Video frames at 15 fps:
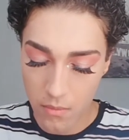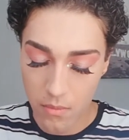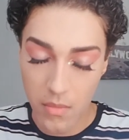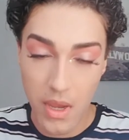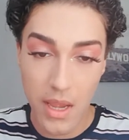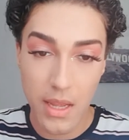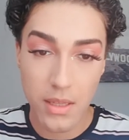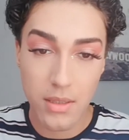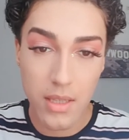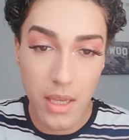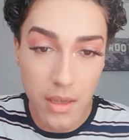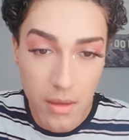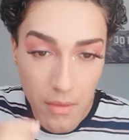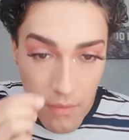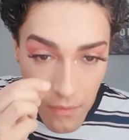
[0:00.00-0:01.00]
Man, it's like
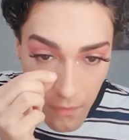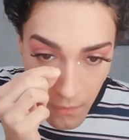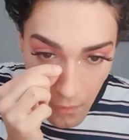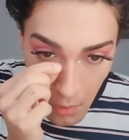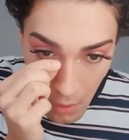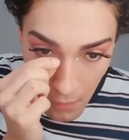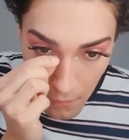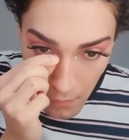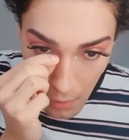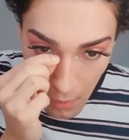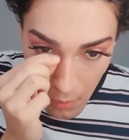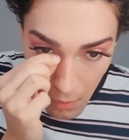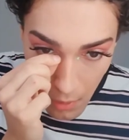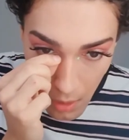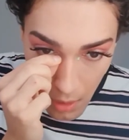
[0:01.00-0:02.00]
full of
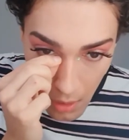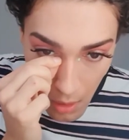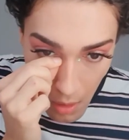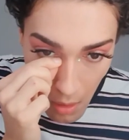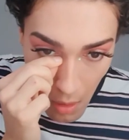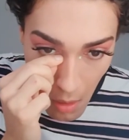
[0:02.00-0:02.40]
glue already.